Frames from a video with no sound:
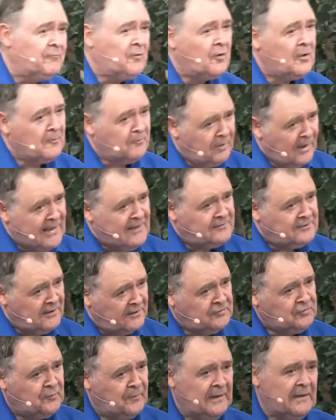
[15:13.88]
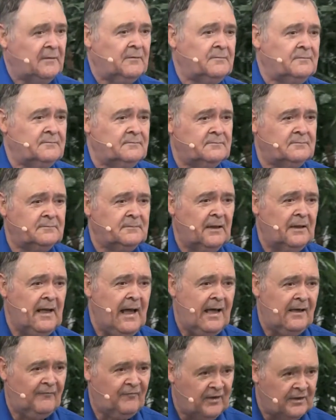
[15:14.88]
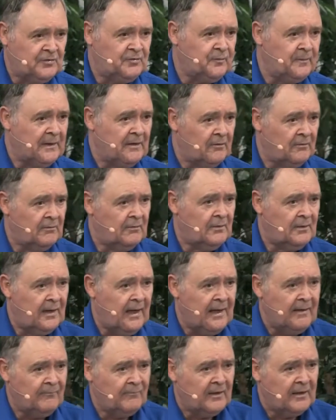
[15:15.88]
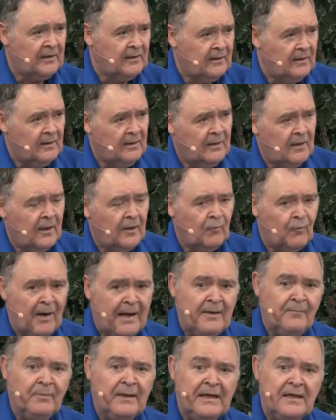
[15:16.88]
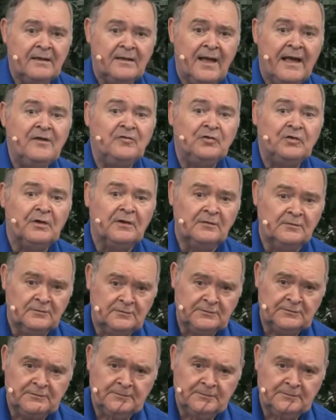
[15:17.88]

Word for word: going to bless Ishmael. And out of Ishmael came the Arabian nations.